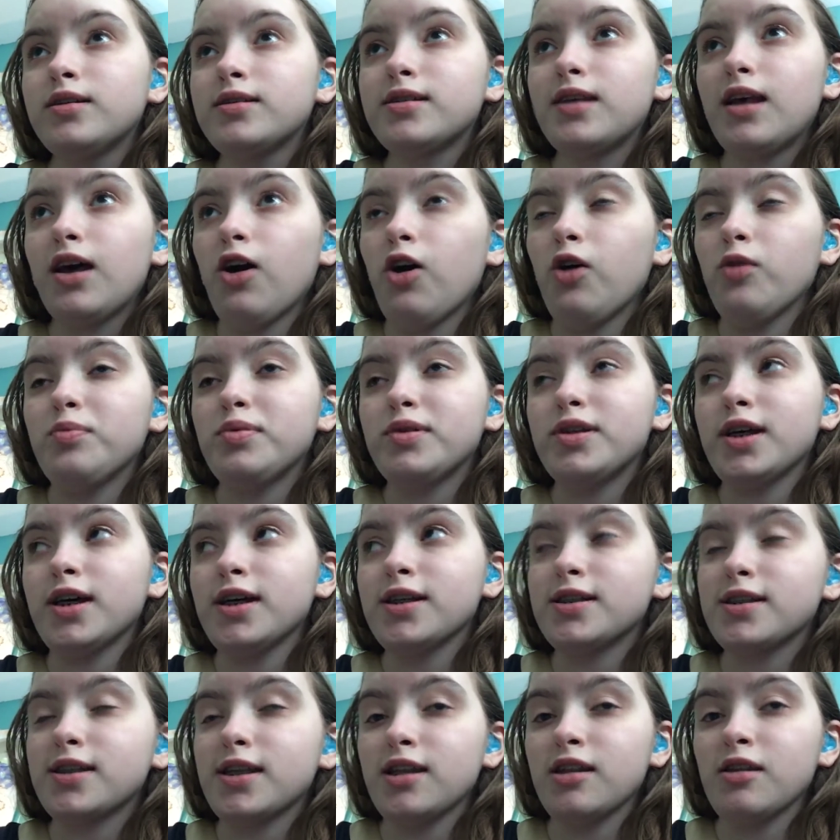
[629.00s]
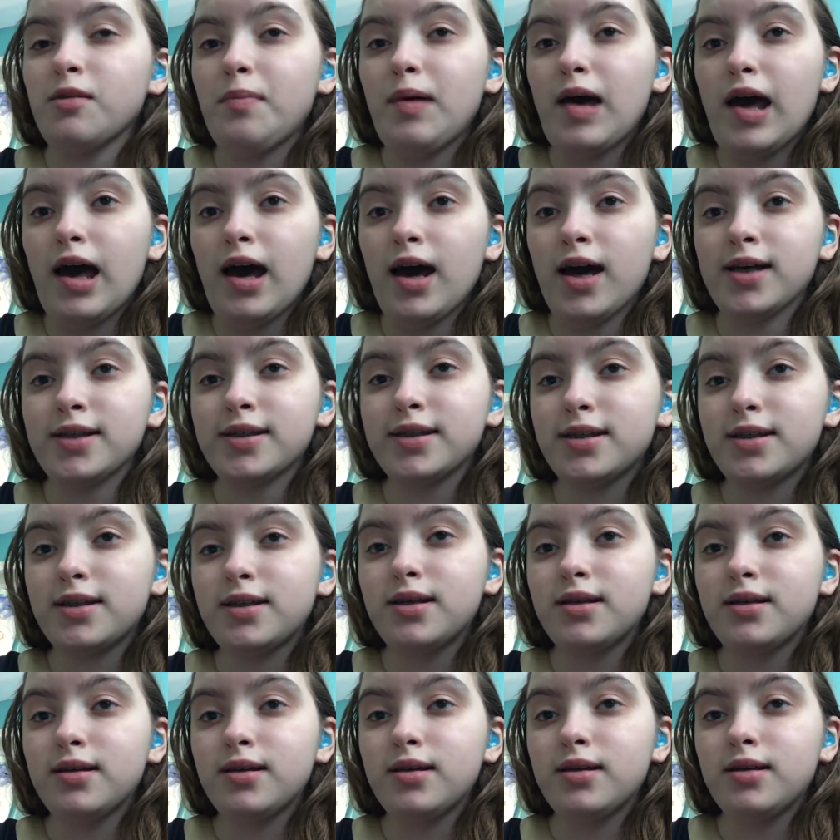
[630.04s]
helped us in the past
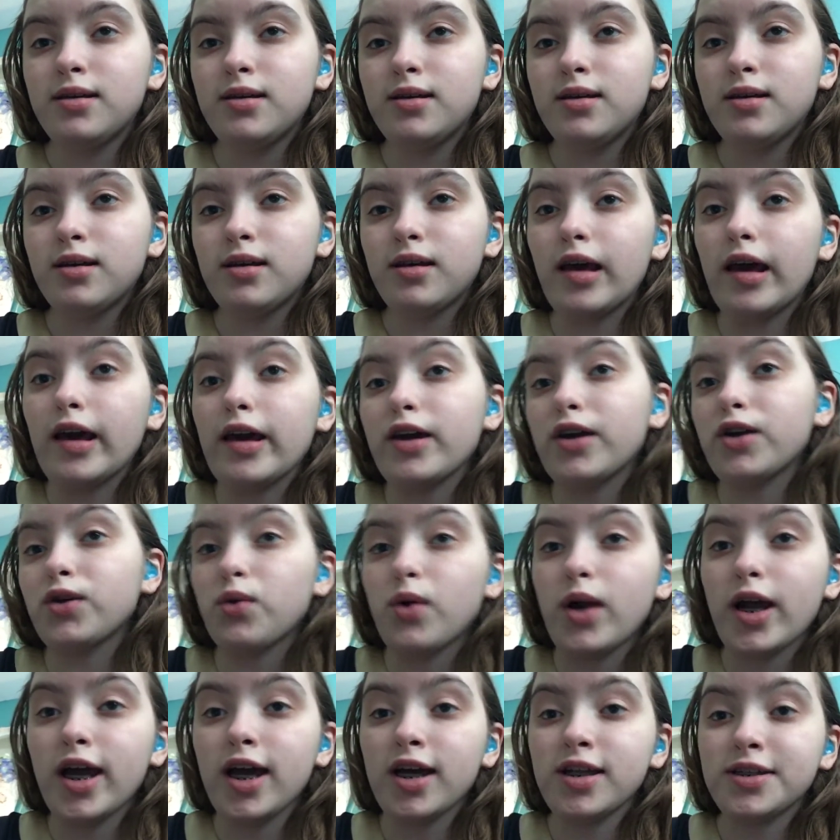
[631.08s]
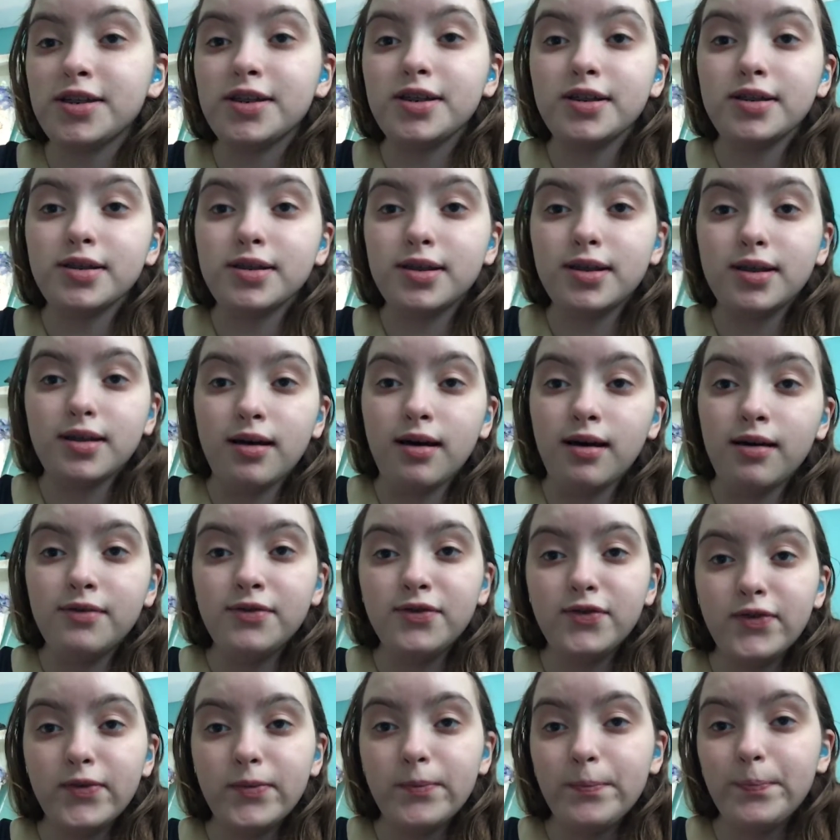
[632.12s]
get grants and
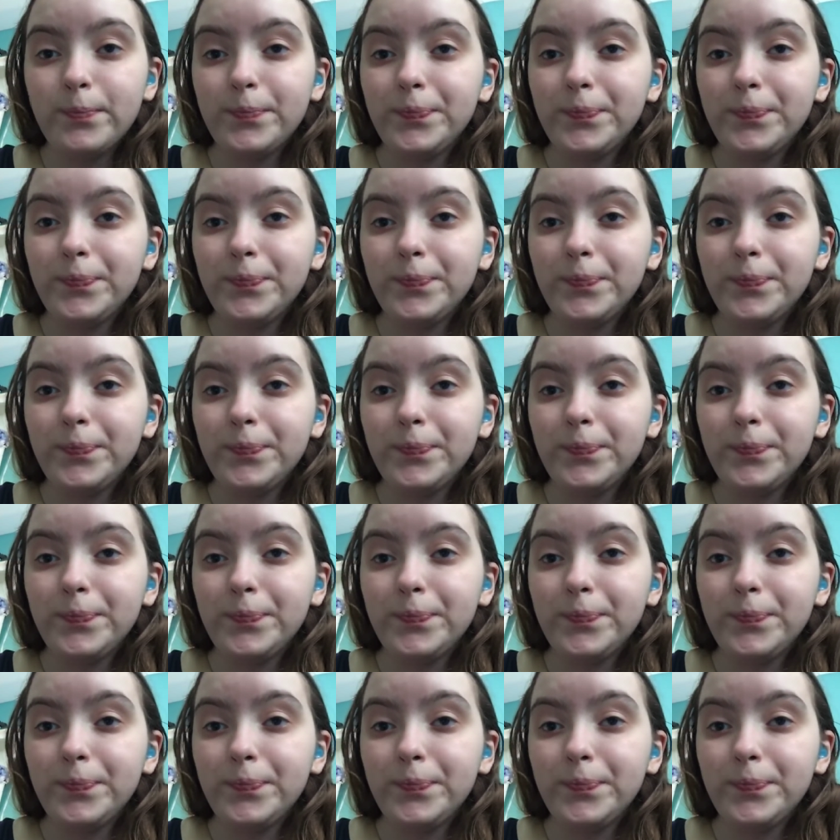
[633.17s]
stuff.